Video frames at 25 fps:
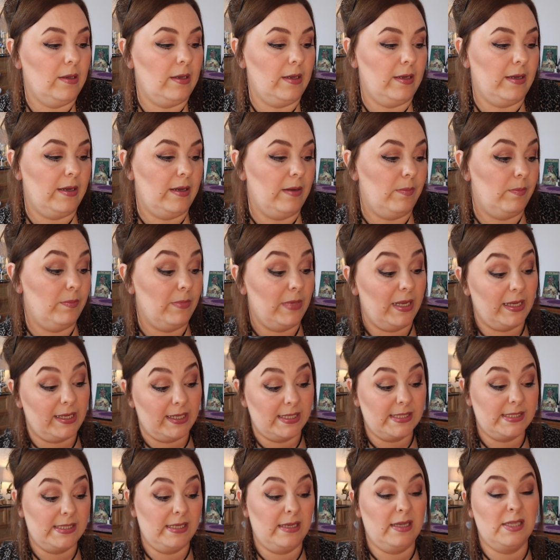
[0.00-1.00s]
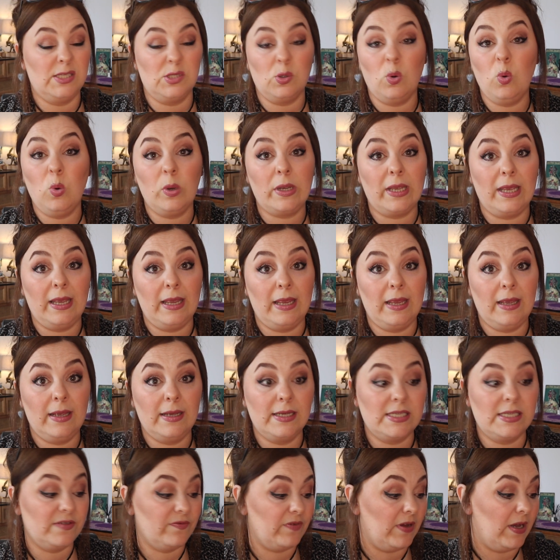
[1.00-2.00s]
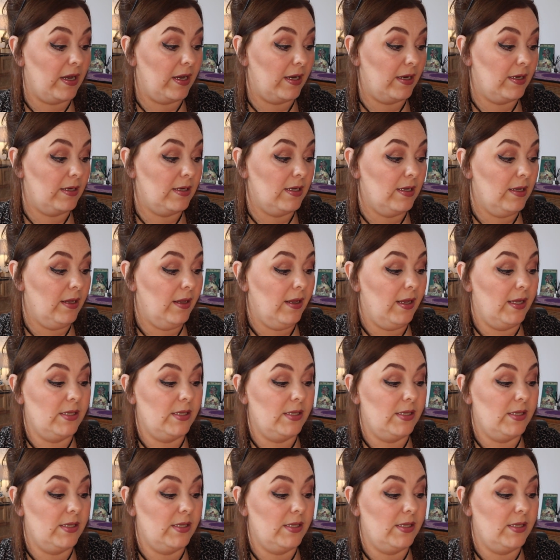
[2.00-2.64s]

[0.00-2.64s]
Like I say, it's okay, fine.